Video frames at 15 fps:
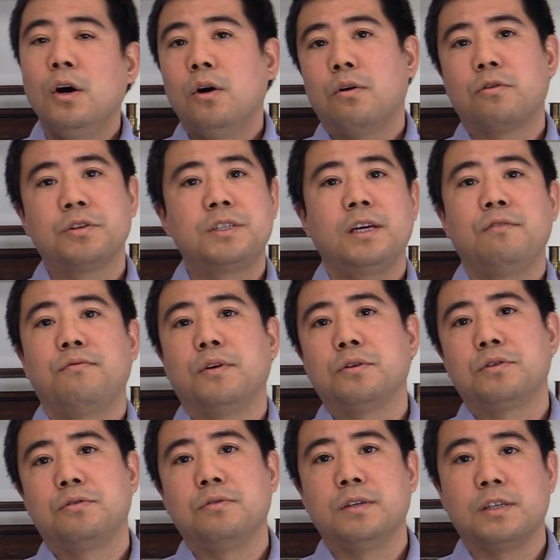or say
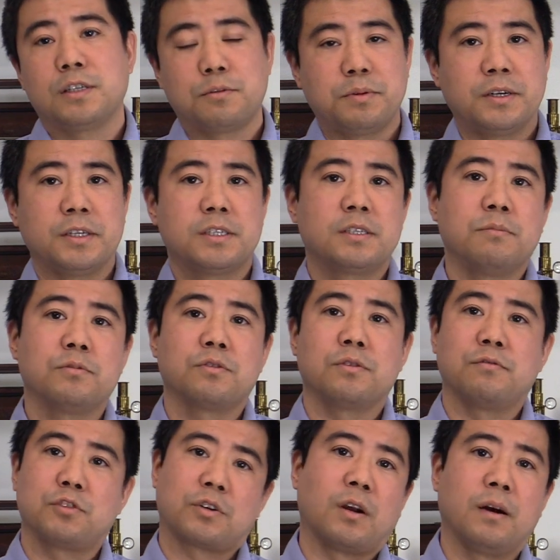folks who had experienced some sort
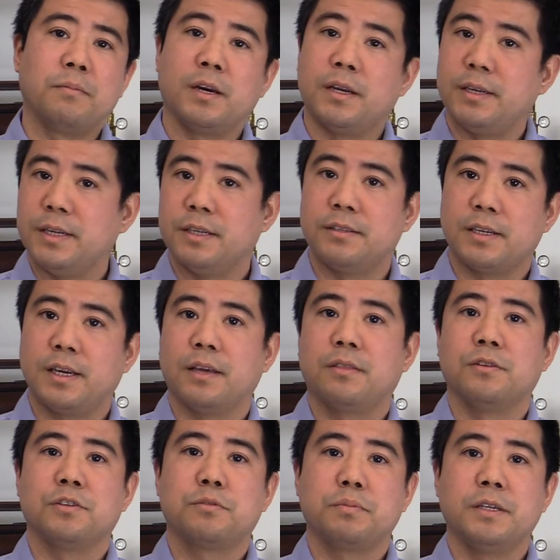of trauma and needed to get
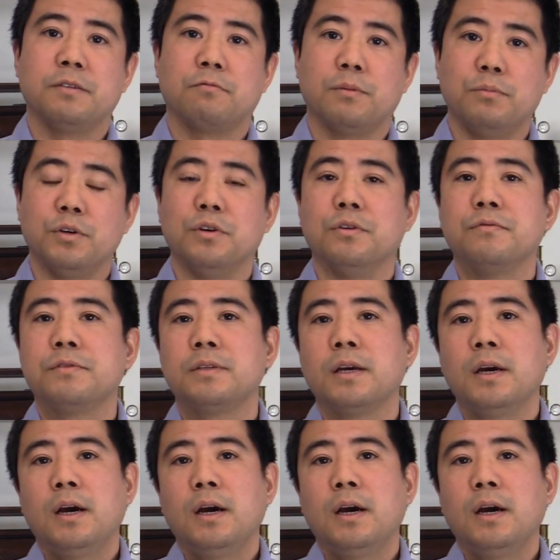their spleen removed.